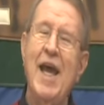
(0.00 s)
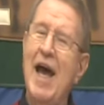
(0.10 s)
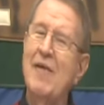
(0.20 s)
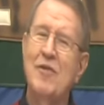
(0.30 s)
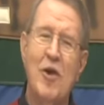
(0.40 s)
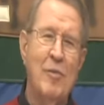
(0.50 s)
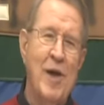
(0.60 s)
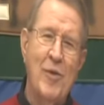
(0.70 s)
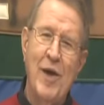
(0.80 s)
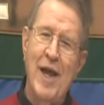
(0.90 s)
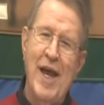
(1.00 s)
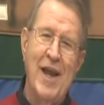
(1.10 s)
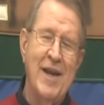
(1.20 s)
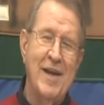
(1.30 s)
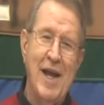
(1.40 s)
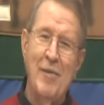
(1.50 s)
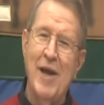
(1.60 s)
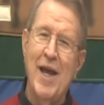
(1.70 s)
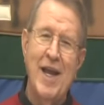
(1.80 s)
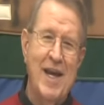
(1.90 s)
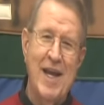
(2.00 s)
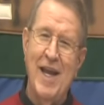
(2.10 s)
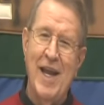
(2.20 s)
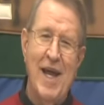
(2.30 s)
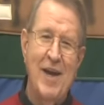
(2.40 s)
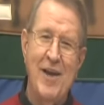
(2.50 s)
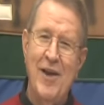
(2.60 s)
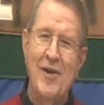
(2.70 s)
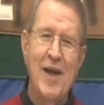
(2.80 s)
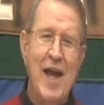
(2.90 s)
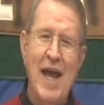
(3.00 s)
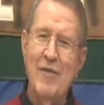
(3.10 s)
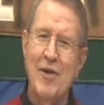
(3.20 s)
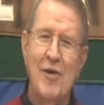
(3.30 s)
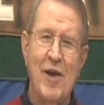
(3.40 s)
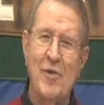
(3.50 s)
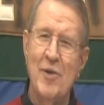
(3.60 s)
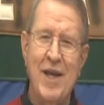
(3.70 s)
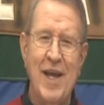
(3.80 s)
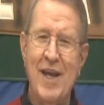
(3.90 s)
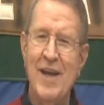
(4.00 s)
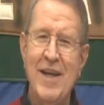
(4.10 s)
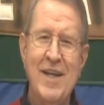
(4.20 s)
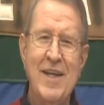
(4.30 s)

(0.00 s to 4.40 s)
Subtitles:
I've talked my way out of time, and I got to get out of here. Have a great weekend.